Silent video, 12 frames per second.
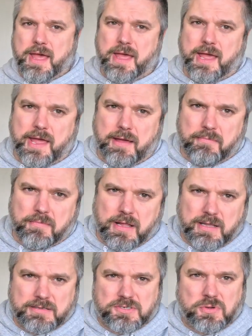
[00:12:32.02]

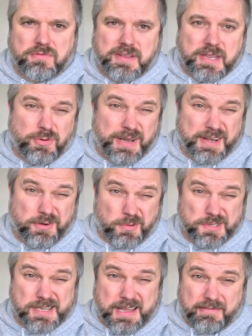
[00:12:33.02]
I'll show a video later
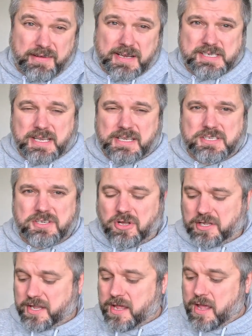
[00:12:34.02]
once I have actually
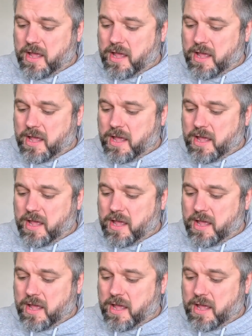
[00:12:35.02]
installed.